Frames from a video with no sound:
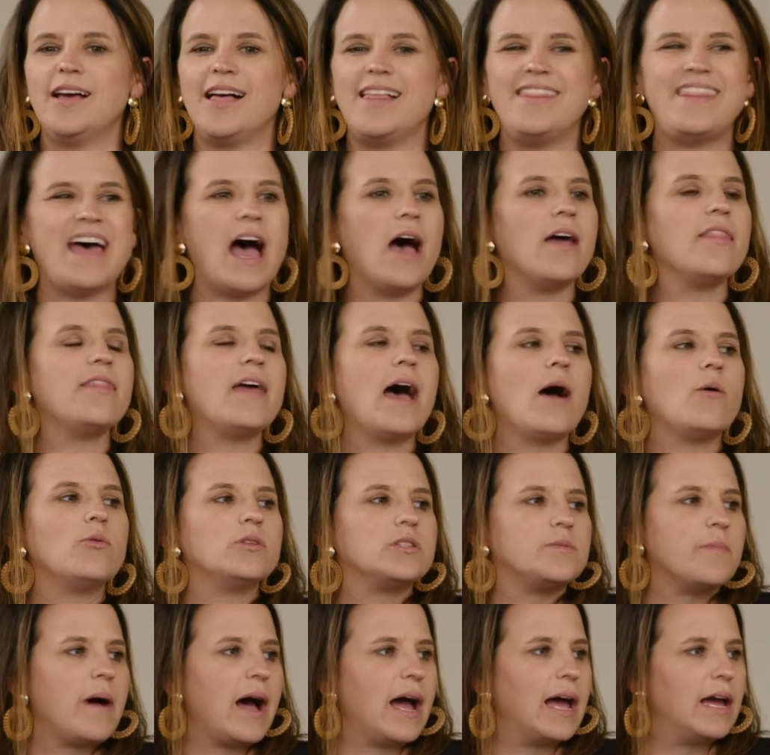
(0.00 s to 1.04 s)
That
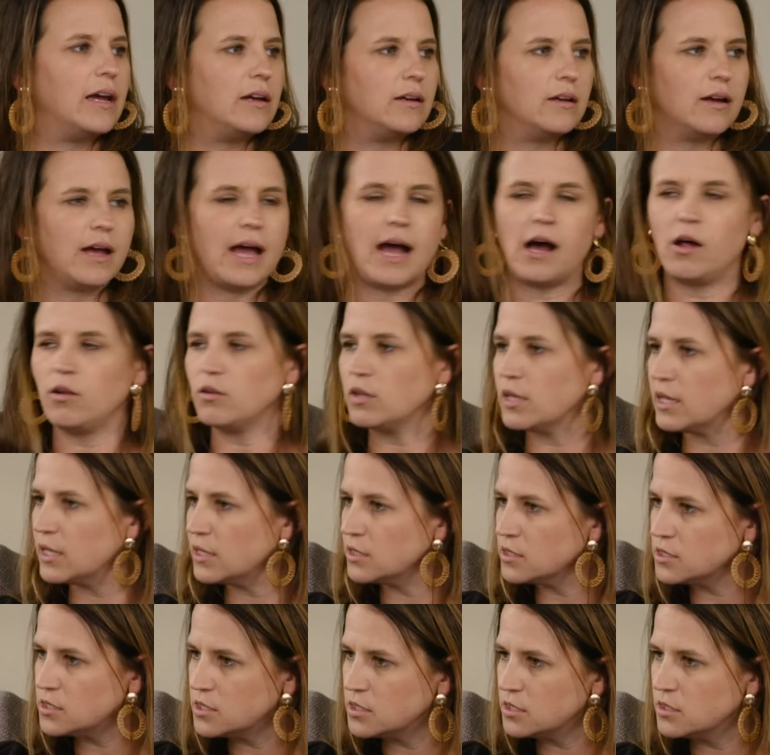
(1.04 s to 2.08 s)
was my
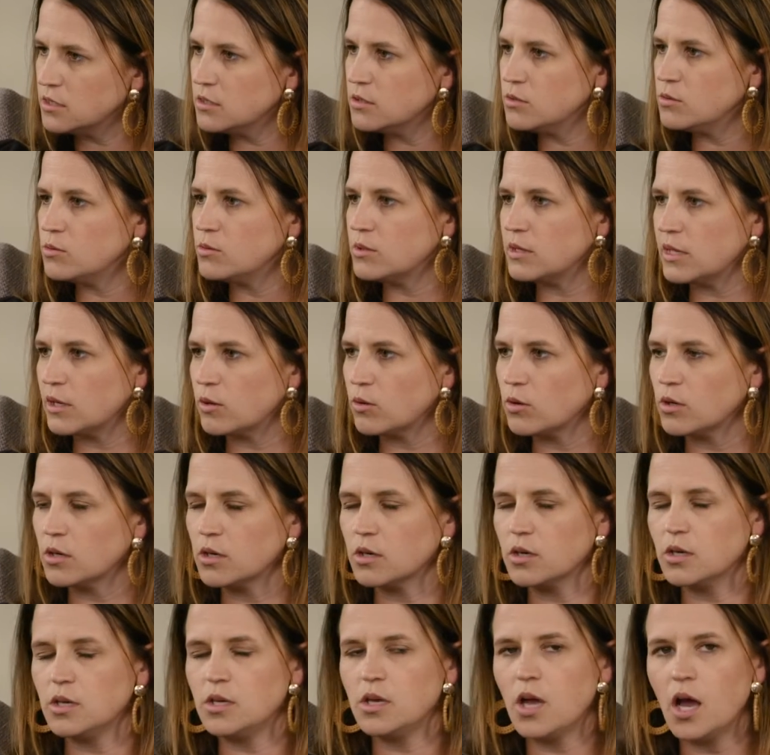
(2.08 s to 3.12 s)
outlet when they
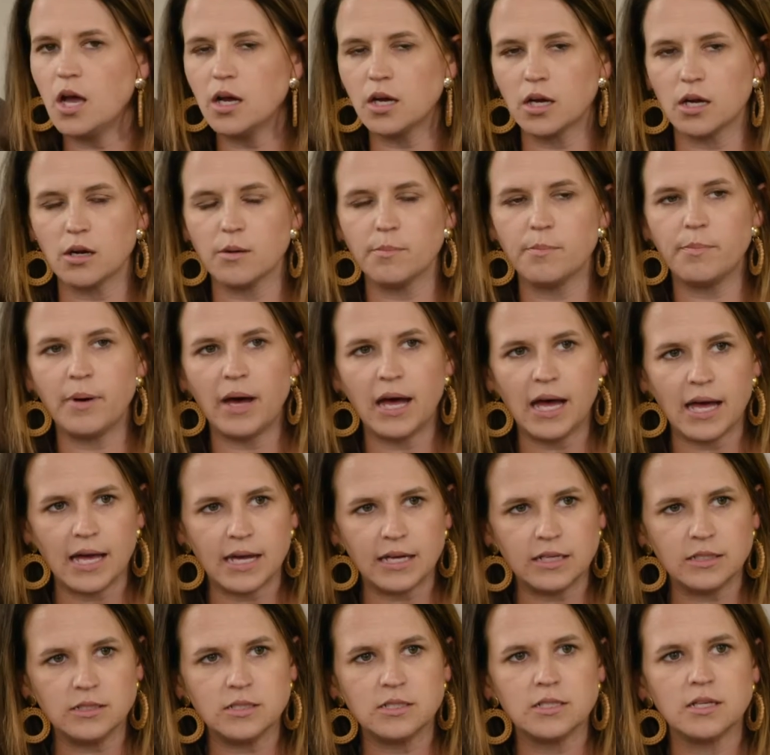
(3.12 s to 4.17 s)
were younger.
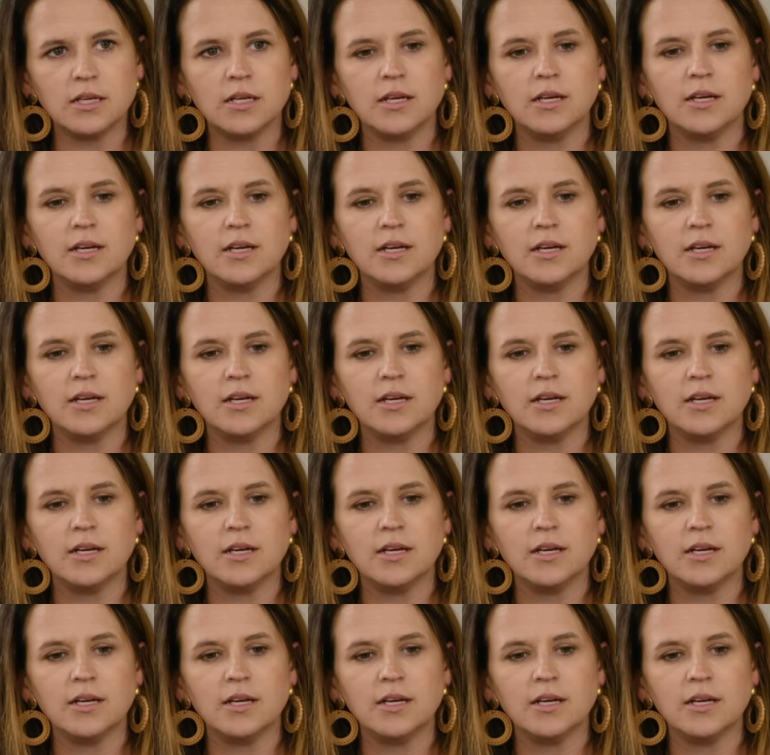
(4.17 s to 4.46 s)
But